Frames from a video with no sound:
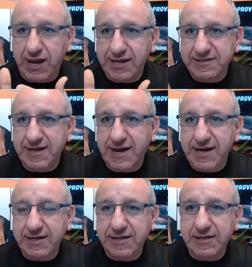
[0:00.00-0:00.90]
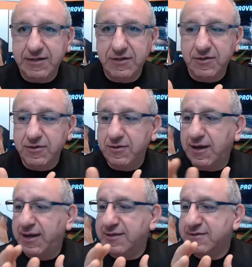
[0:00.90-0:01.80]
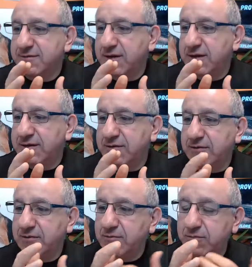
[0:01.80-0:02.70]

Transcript: anxiety and